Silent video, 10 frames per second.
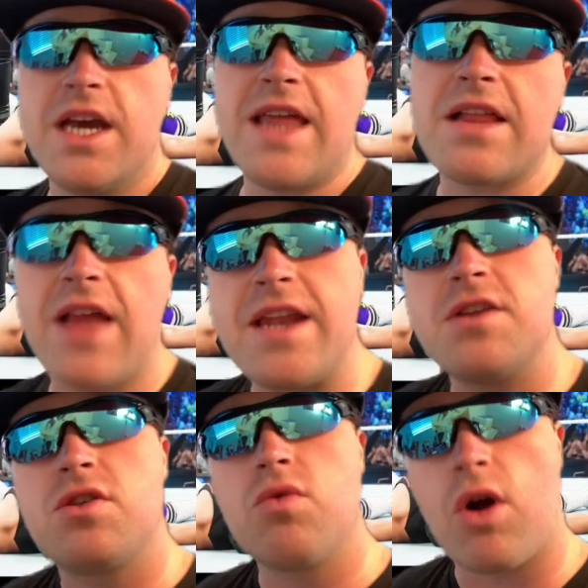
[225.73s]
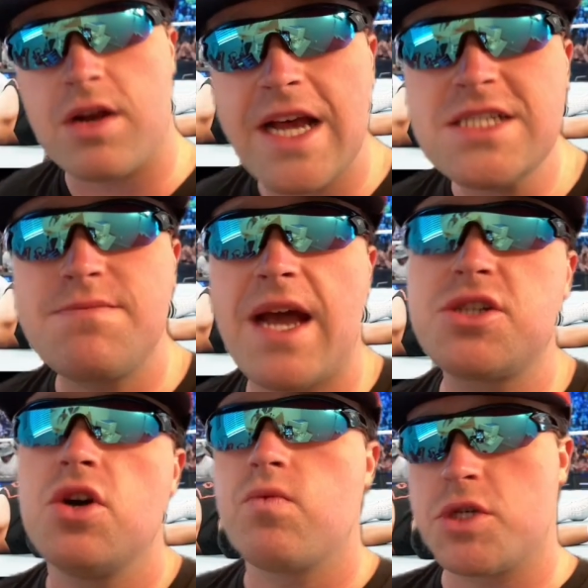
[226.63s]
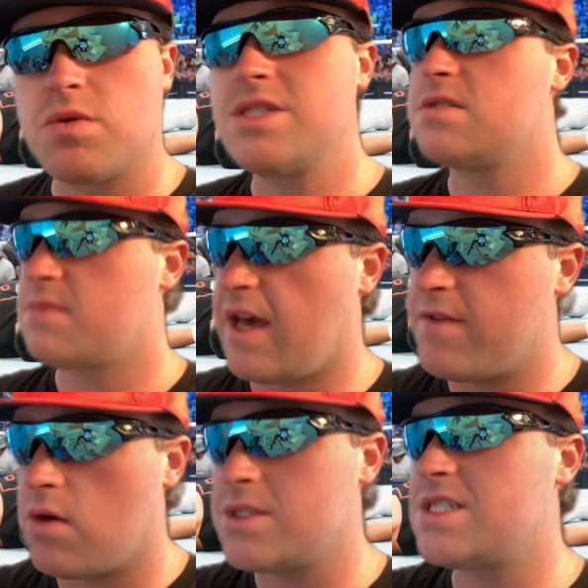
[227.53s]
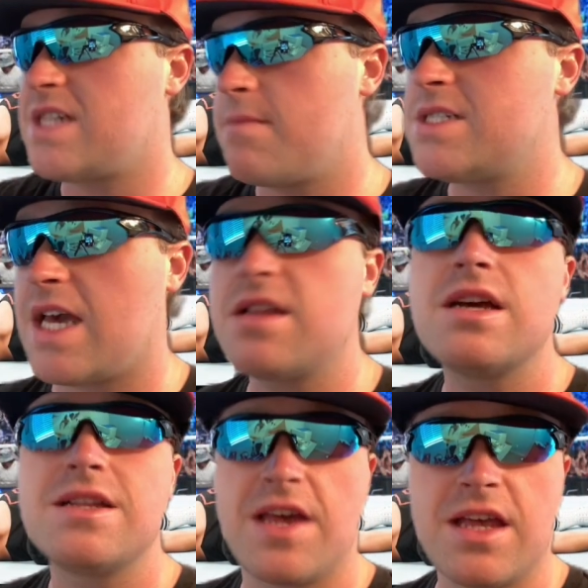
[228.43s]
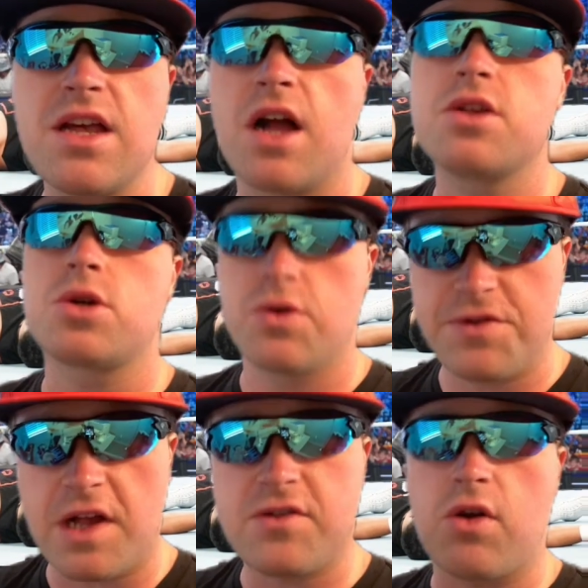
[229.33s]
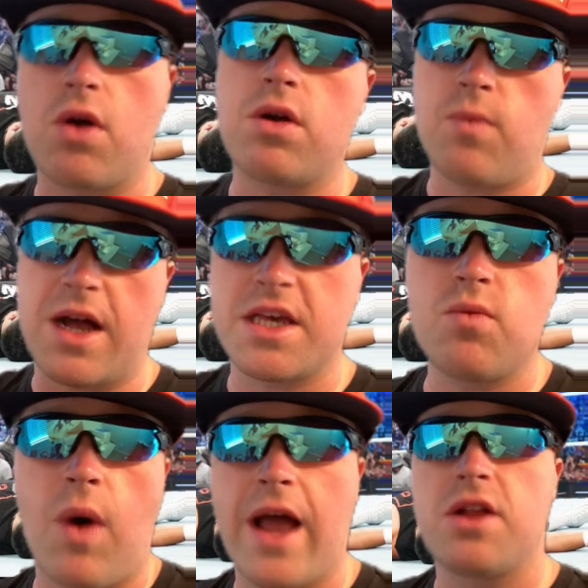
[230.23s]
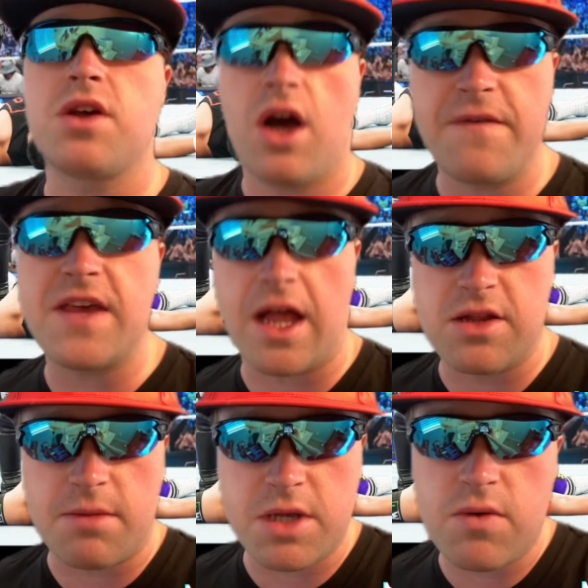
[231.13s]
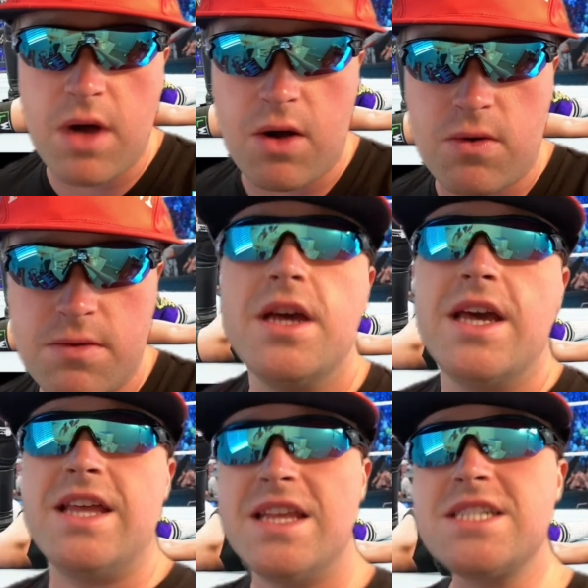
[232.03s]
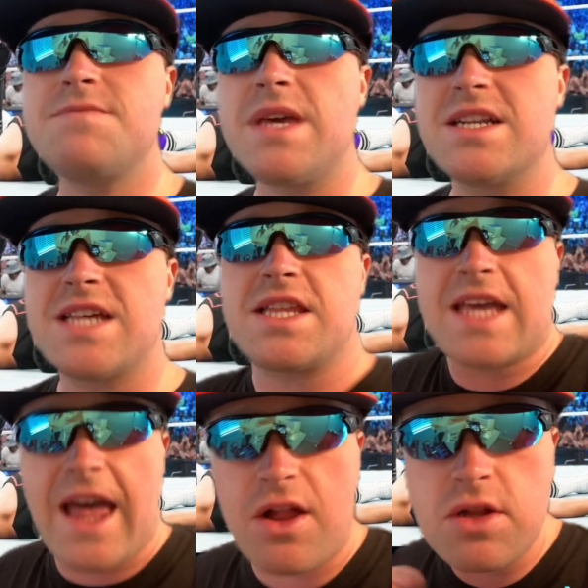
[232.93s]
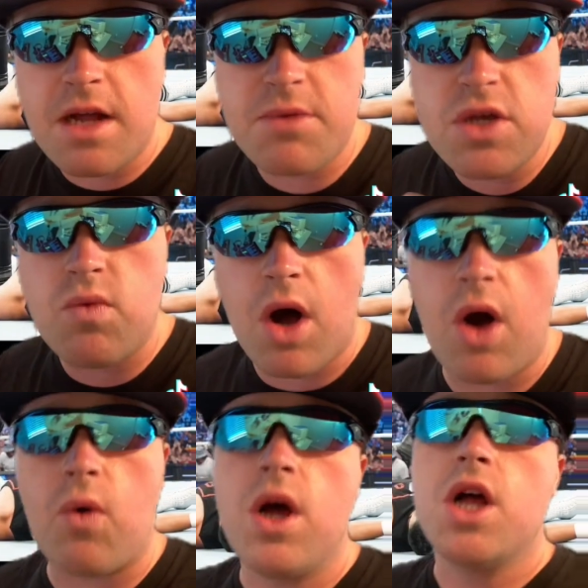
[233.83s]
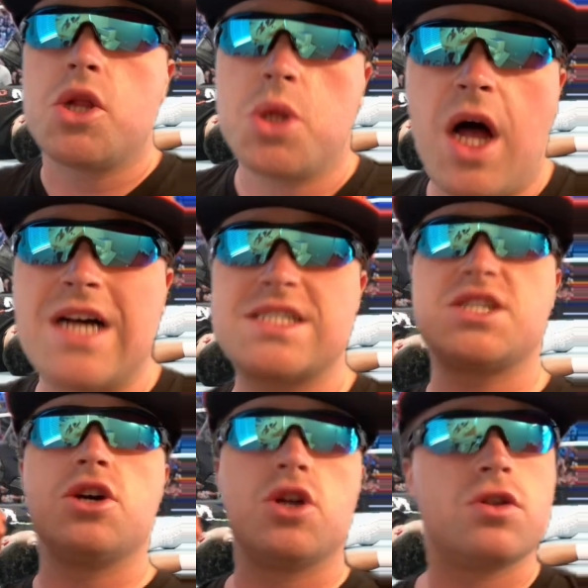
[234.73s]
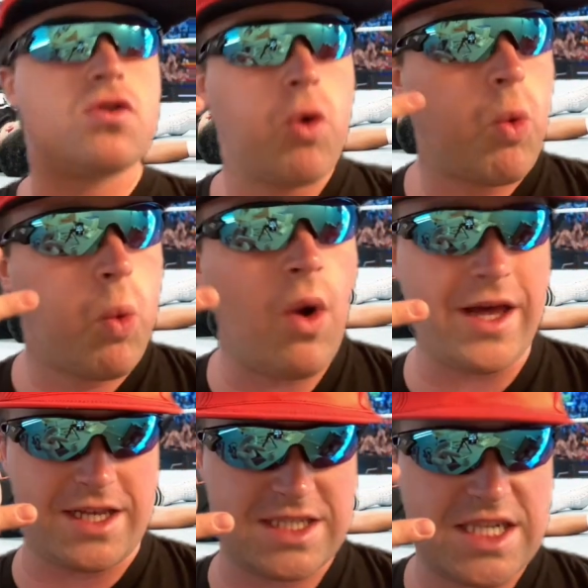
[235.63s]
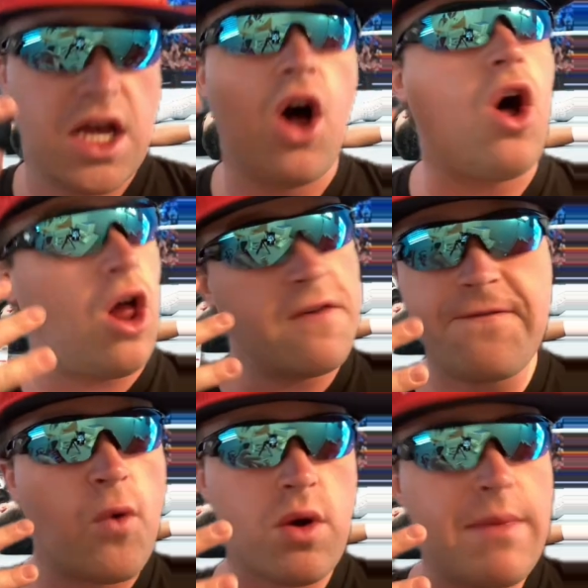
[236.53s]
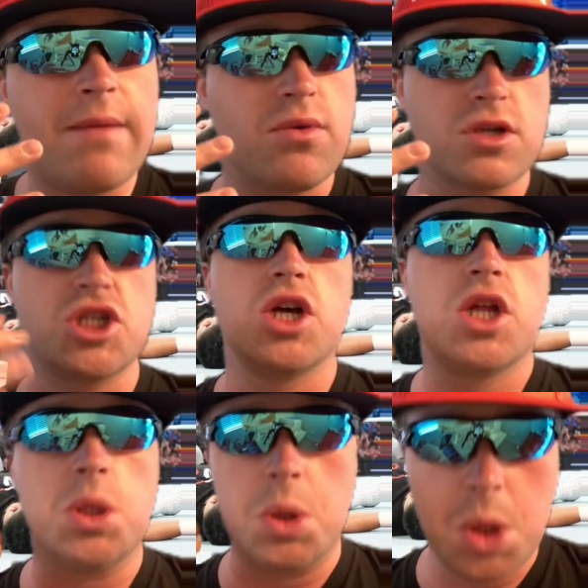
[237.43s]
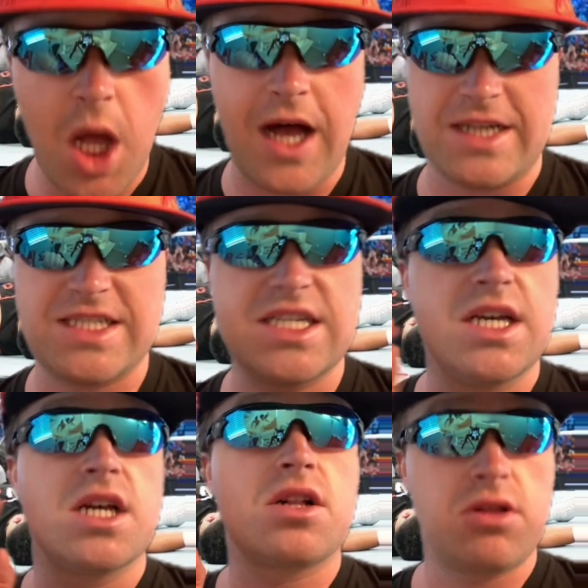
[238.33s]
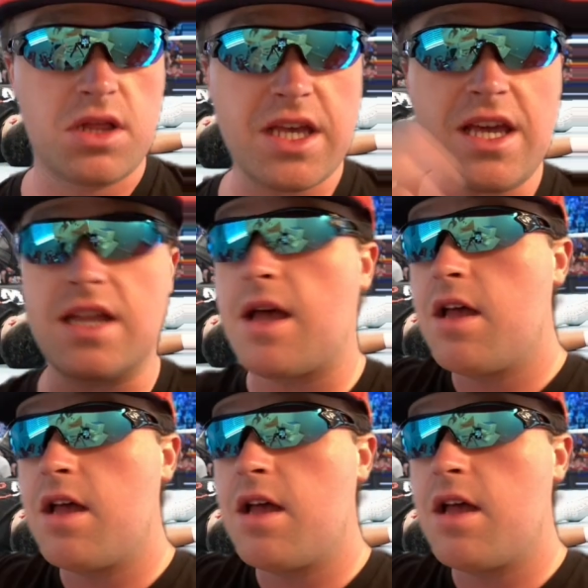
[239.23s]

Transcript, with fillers: That led into our next match, which was Kevin Owens and Sami Zayn taking on Cruz del Toro and Joaquin Wilde of the L W O. And this means that the L W O lost twice. All four members lost. Clean.